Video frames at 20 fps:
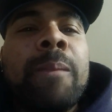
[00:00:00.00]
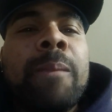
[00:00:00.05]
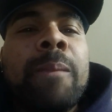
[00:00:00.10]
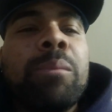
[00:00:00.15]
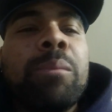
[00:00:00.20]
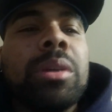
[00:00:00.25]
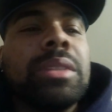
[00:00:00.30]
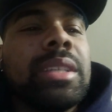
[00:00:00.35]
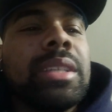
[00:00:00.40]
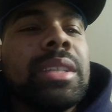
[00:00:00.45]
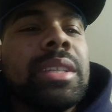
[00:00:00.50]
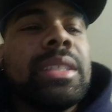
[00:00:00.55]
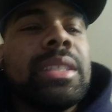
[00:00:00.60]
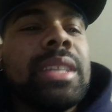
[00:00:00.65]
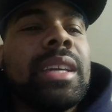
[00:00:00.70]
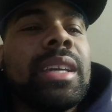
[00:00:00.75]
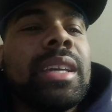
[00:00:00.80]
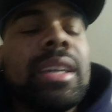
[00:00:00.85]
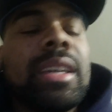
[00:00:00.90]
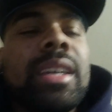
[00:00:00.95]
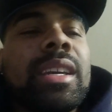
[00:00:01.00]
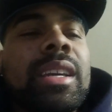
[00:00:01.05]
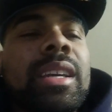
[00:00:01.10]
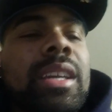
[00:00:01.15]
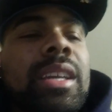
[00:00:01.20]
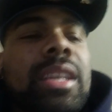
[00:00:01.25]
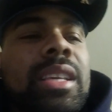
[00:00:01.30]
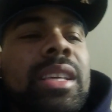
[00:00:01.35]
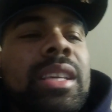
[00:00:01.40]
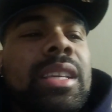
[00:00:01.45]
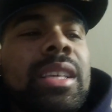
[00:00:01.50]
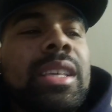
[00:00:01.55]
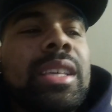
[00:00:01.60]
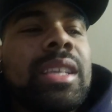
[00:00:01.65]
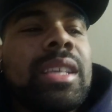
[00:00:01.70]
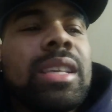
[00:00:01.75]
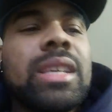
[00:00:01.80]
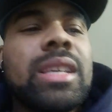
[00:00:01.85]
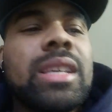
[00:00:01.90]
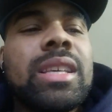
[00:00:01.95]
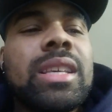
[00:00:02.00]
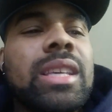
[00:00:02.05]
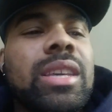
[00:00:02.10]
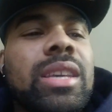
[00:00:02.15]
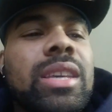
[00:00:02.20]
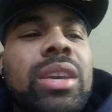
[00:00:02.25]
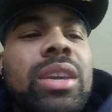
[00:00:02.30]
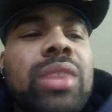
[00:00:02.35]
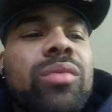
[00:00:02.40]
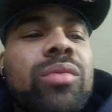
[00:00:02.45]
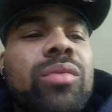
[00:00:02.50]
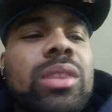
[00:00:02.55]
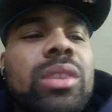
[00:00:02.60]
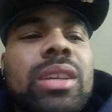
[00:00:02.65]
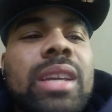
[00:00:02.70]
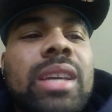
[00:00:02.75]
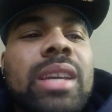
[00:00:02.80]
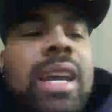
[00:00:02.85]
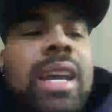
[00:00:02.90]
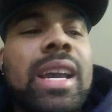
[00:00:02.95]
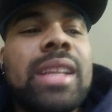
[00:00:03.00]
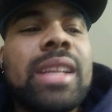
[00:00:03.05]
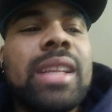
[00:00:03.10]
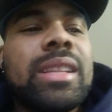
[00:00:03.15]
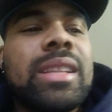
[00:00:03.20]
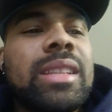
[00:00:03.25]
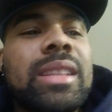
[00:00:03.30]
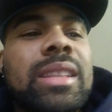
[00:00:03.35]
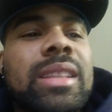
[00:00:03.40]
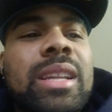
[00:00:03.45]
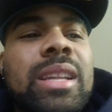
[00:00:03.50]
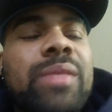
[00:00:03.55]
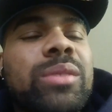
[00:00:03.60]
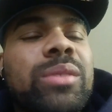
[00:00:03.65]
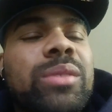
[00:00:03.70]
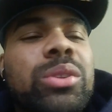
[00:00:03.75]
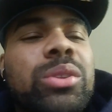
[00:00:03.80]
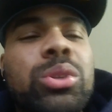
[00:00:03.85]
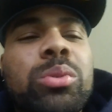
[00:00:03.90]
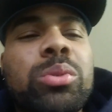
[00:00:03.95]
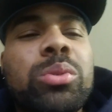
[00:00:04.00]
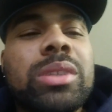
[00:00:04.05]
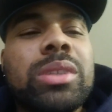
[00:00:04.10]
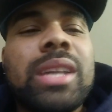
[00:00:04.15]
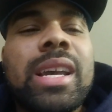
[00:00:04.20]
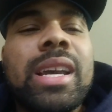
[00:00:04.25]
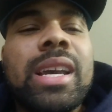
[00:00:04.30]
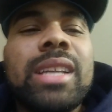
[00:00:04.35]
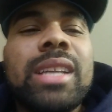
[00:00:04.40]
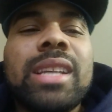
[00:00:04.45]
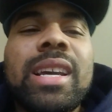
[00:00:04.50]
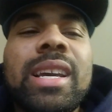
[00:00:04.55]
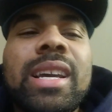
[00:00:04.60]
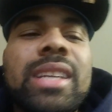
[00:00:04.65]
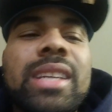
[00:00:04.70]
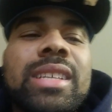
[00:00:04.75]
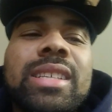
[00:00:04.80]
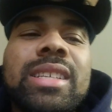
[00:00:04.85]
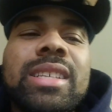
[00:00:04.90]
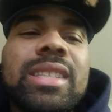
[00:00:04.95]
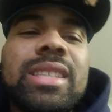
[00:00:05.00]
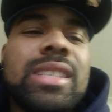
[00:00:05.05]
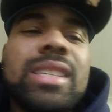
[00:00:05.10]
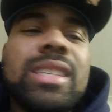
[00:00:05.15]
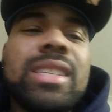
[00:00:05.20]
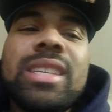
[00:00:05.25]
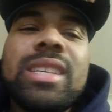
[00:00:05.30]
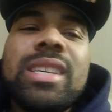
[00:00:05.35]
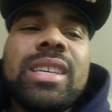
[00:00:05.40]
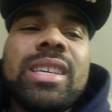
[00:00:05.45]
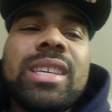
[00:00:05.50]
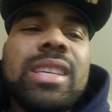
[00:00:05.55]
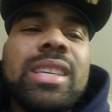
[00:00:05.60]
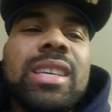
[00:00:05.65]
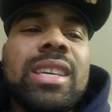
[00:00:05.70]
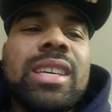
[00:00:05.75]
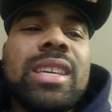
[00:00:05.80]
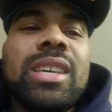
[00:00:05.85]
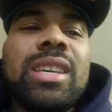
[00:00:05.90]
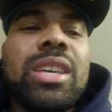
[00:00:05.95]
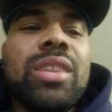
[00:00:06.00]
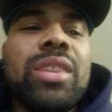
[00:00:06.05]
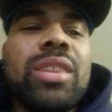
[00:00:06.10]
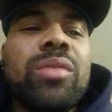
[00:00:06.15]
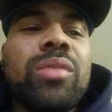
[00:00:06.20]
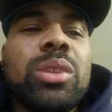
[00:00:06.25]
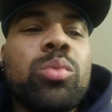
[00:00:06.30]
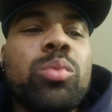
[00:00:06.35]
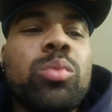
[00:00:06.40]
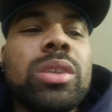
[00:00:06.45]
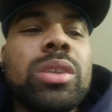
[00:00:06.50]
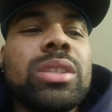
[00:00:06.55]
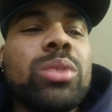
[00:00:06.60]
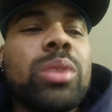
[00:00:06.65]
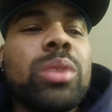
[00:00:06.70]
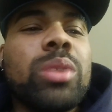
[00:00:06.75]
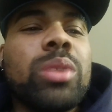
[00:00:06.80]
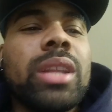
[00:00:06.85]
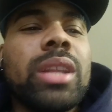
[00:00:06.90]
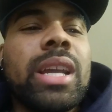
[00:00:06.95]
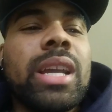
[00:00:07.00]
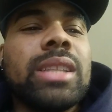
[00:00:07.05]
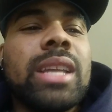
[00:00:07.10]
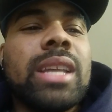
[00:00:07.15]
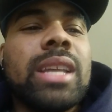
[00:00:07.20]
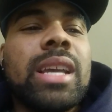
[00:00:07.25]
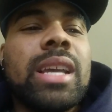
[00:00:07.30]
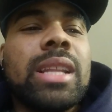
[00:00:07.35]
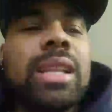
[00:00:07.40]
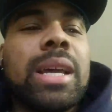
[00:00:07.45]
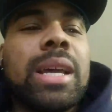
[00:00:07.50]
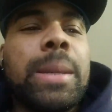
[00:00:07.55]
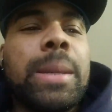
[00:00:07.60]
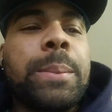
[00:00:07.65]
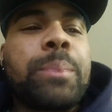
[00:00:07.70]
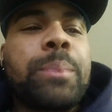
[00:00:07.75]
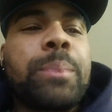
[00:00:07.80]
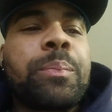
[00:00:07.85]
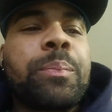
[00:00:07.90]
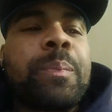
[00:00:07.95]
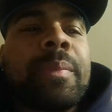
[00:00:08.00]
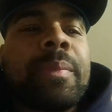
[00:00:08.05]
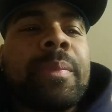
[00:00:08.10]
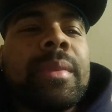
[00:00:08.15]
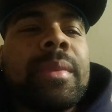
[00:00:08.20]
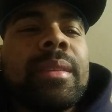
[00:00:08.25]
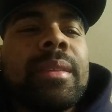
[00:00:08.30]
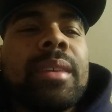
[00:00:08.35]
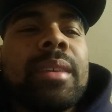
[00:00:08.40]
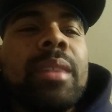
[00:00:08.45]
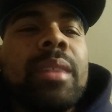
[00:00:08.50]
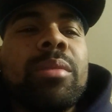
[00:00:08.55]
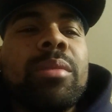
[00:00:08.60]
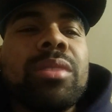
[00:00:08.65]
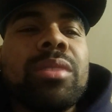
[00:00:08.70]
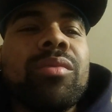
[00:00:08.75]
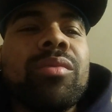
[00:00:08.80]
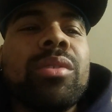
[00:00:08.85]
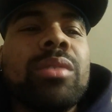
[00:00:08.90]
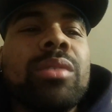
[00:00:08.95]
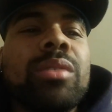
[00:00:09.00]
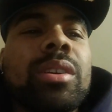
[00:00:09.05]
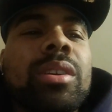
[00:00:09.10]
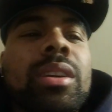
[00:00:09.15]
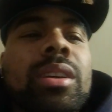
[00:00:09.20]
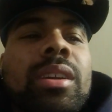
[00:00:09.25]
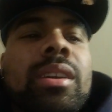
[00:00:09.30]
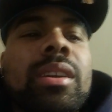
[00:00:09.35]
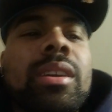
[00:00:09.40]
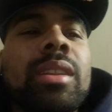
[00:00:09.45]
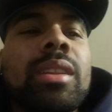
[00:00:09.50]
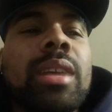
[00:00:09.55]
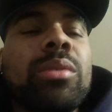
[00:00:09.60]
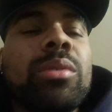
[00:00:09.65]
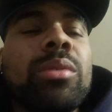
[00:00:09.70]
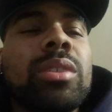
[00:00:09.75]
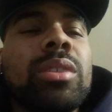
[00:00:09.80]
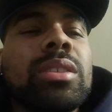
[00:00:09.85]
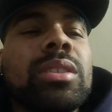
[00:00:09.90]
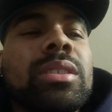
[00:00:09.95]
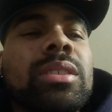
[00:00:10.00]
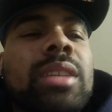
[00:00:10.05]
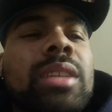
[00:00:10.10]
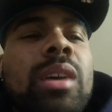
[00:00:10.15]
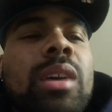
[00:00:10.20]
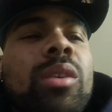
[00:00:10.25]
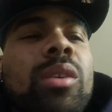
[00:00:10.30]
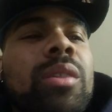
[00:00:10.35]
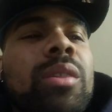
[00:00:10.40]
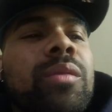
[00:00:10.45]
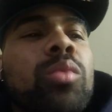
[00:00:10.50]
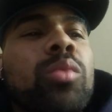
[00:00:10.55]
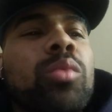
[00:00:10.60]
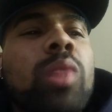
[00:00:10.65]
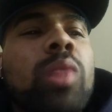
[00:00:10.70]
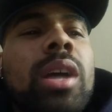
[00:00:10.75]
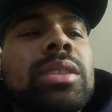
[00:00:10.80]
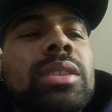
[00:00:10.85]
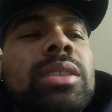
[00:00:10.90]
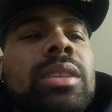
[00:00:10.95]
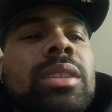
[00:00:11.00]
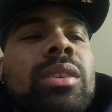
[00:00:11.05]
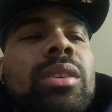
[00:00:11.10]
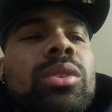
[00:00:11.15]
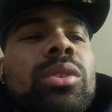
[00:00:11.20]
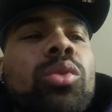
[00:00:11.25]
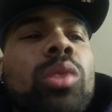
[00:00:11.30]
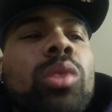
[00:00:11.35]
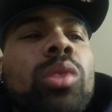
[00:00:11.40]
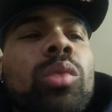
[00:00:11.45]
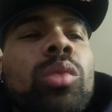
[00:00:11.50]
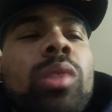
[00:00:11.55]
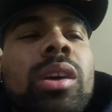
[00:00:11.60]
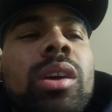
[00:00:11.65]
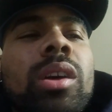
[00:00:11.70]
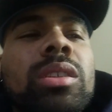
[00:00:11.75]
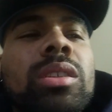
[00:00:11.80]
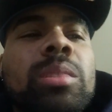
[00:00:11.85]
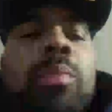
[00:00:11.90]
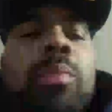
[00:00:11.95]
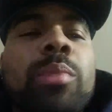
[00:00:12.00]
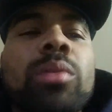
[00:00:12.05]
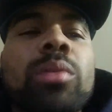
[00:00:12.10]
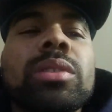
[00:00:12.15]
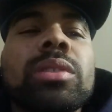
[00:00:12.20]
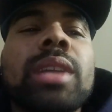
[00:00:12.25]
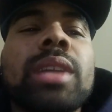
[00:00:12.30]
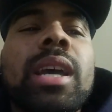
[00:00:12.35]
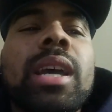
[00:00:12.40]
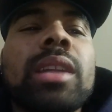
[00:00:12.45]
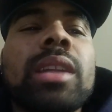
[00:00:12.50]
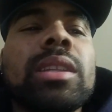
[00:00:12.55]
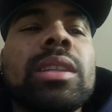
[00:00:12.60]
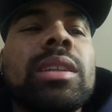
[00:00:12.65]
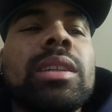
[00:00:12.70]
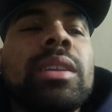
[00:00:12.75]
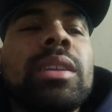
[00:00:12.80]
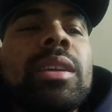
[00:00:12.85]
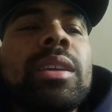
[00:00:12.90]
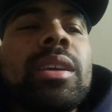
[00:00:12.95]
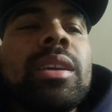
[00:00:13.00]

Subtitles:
But this kid here, he really had nothing to do with that. Like, he really wasn't on it like that. Like, he was a real good kid. Like, you could just tell if you watched it, who he was, his personality,